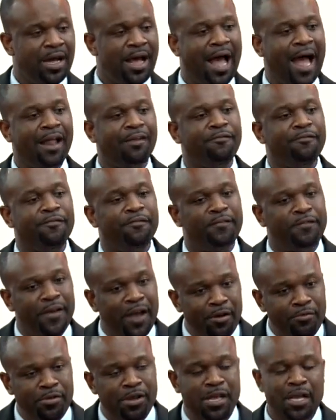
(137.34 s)
and
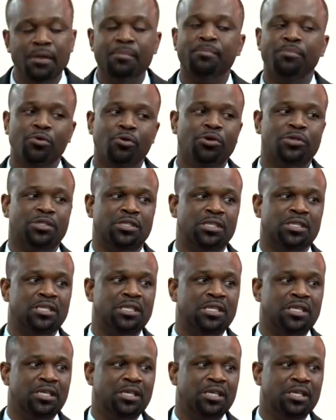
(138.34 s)
very
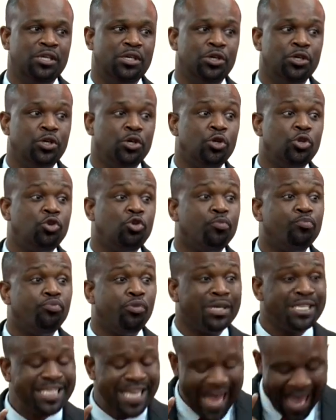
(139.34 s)
importantly, to
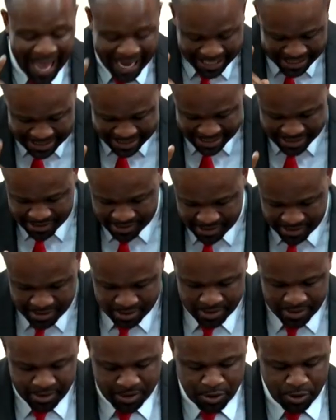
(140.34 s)
protect
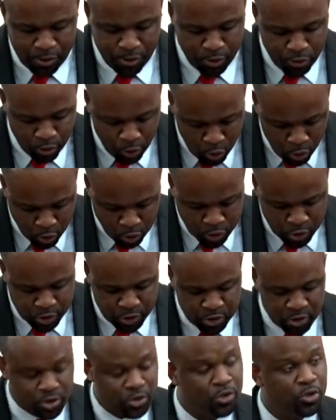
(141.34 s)

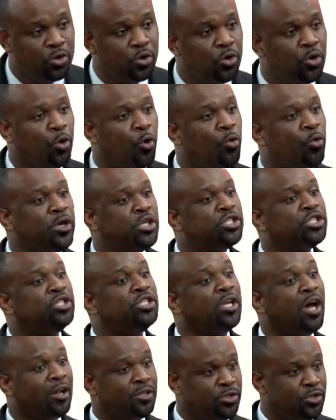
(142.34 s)
those who wish
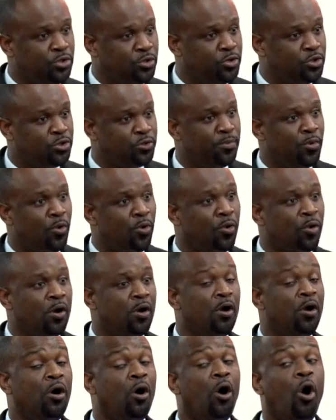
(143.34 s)
not to smoke
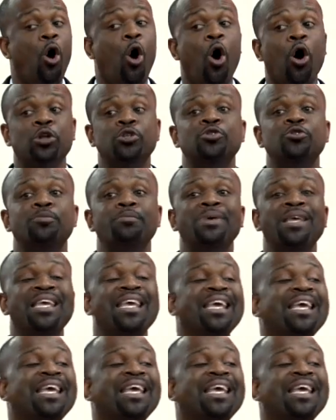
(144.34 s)
or to be